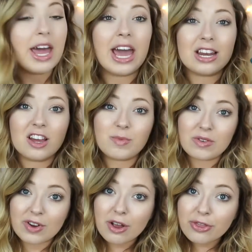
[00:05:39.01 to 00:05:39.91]
and I've
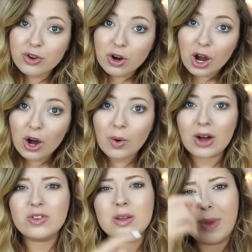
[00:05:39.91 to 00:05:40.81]
been very thorough
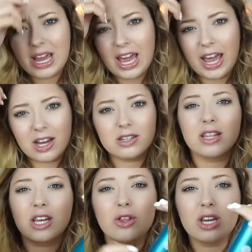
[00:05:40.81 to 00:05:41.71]
other than my hand
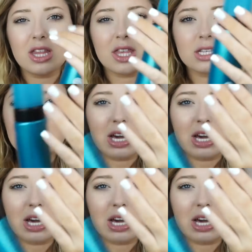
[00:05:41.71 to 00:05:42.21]
like look at this